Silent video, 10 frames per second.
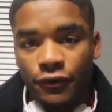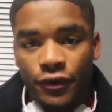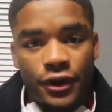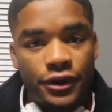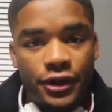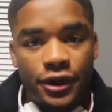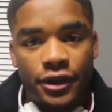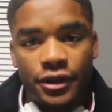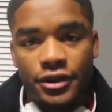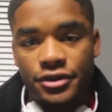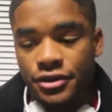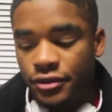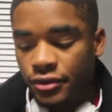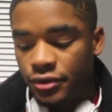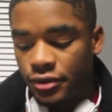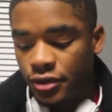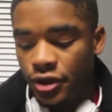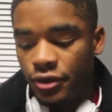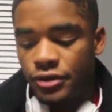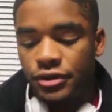for anything, because you
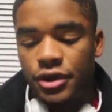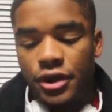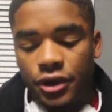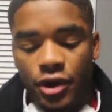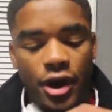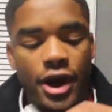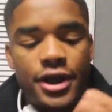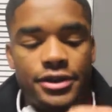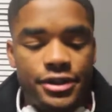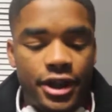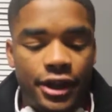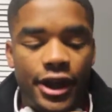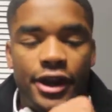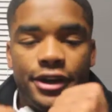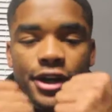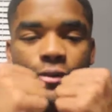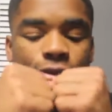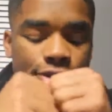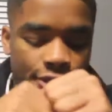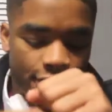know your hands take a lot of
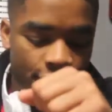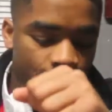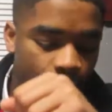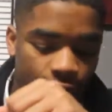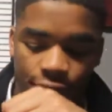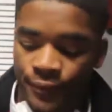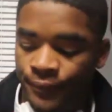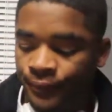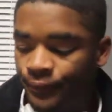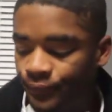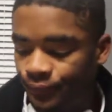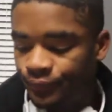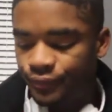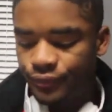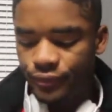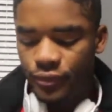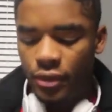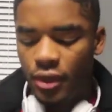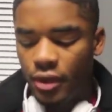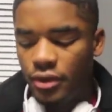damage.
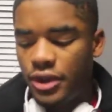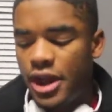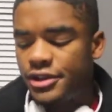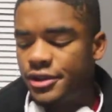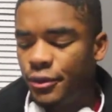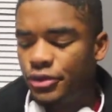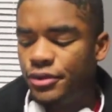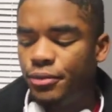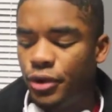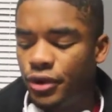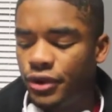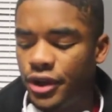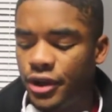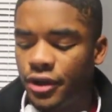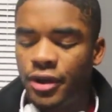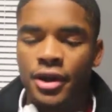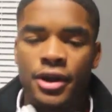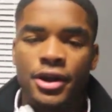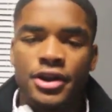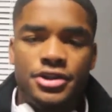Um, next, the most important thing
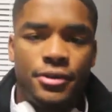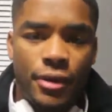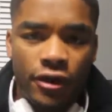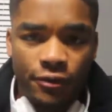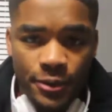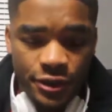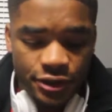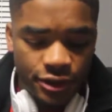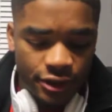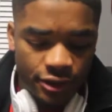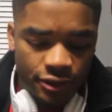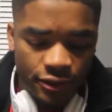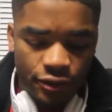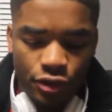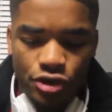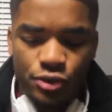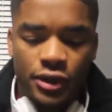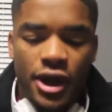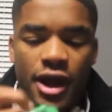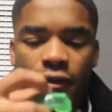is your mouthpiece. Always want
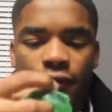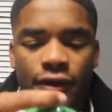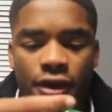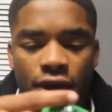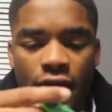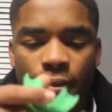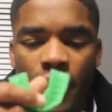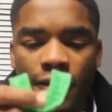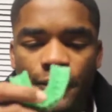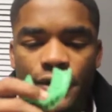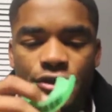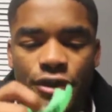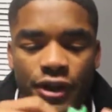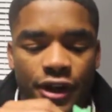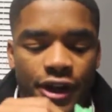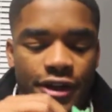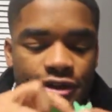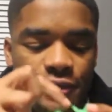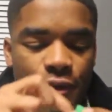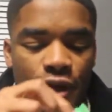to have mouthpiece or get a
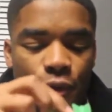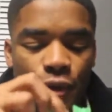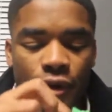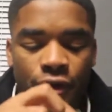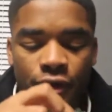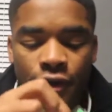custom made one